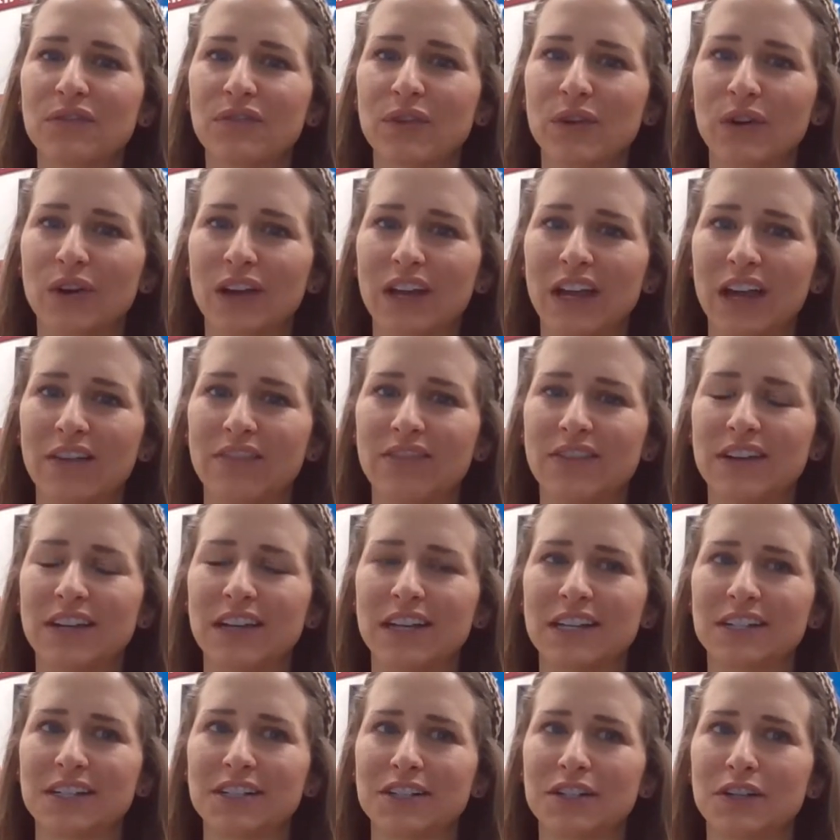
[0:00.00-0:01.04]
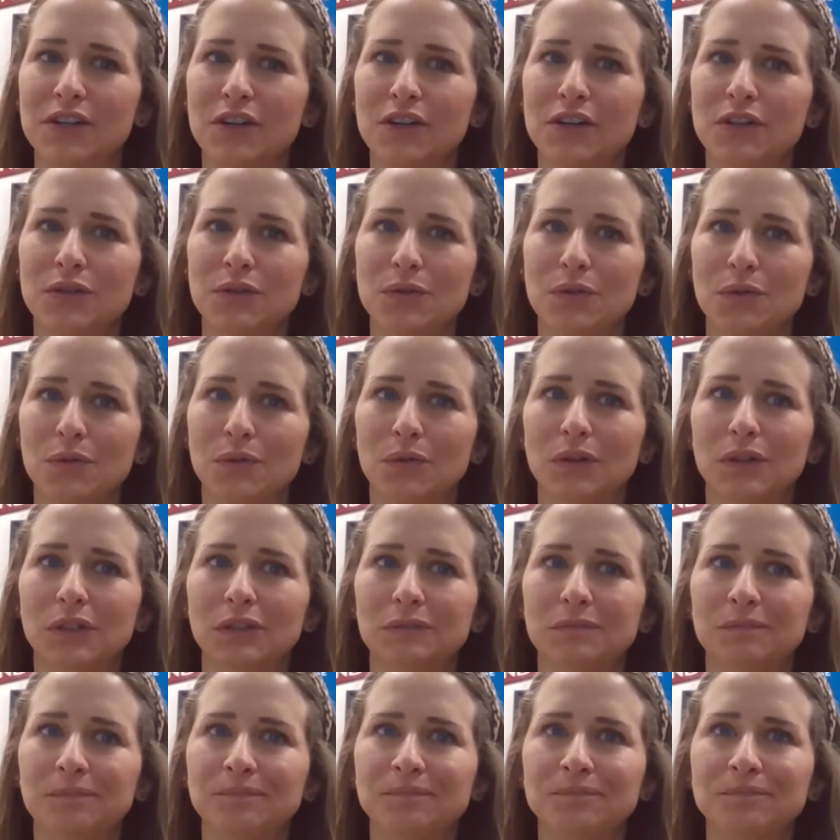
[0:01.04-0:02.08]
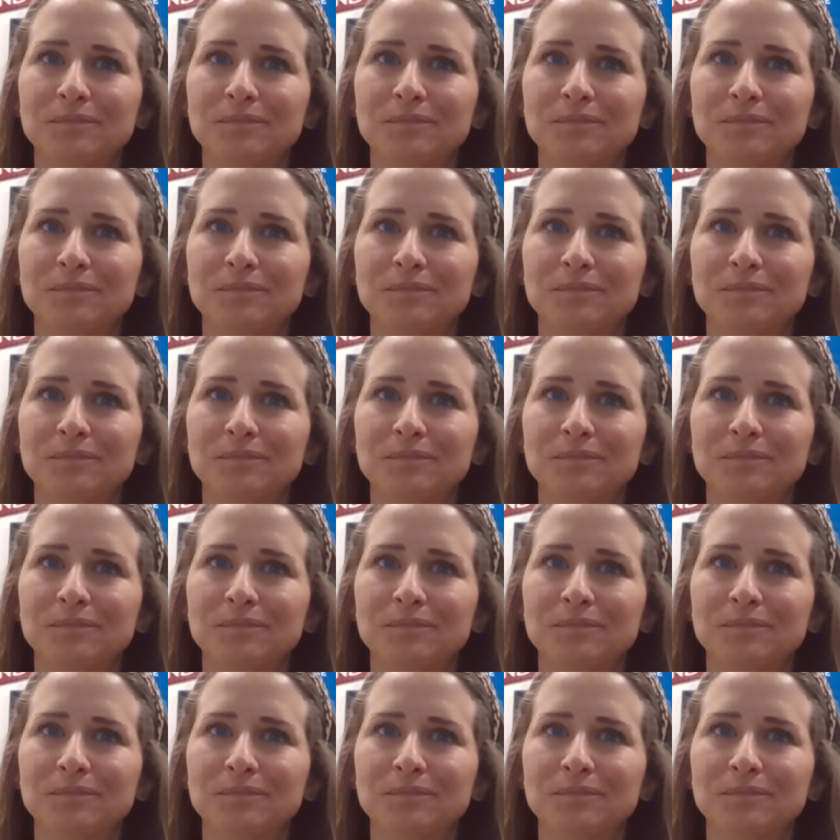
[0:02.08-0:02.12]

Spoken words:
forgiveness tool.